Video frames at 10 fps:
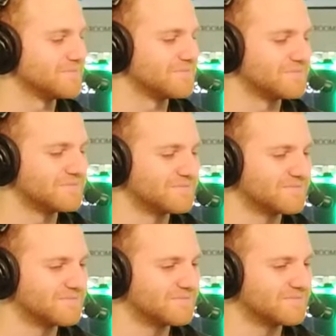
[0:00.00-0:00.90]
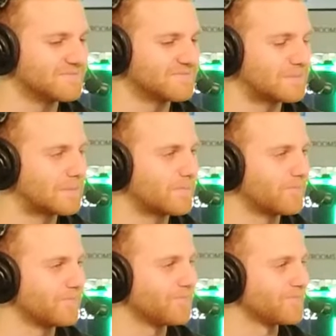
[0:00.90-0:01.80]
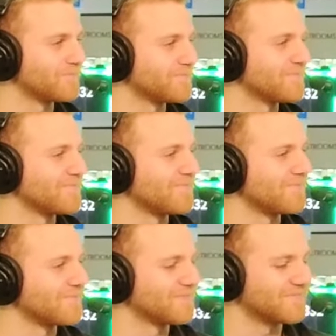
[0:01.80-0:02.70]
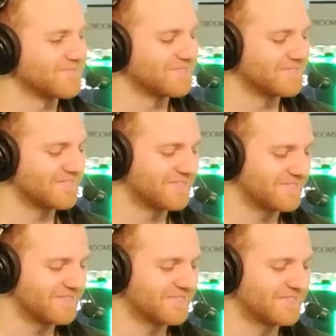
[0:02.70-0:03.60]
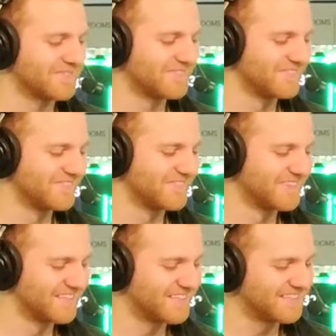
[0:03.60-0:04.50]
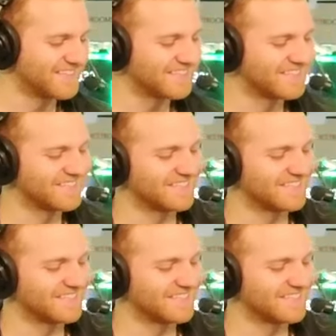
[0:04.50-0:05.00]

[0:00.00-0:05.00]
(silent)